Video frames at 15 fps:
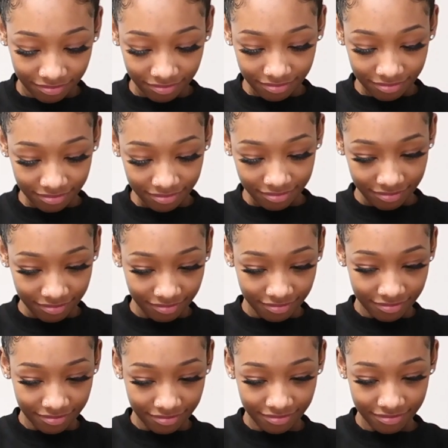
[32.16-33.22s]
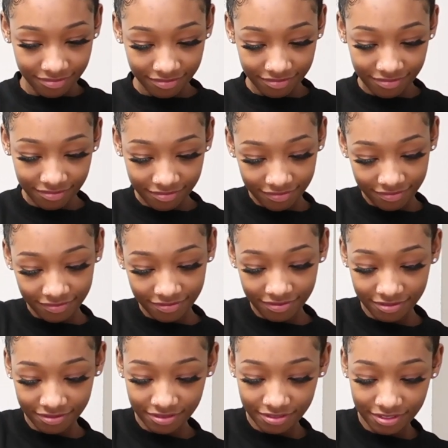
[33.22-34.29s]

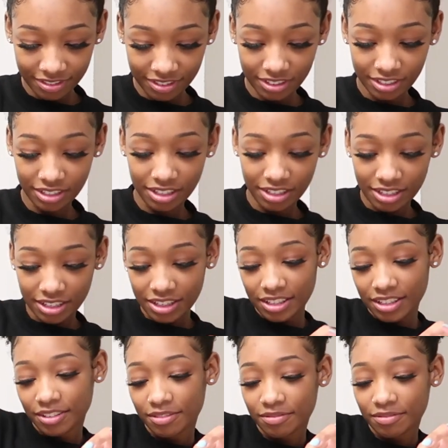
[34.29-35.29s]
No words are spoken by the person on screen.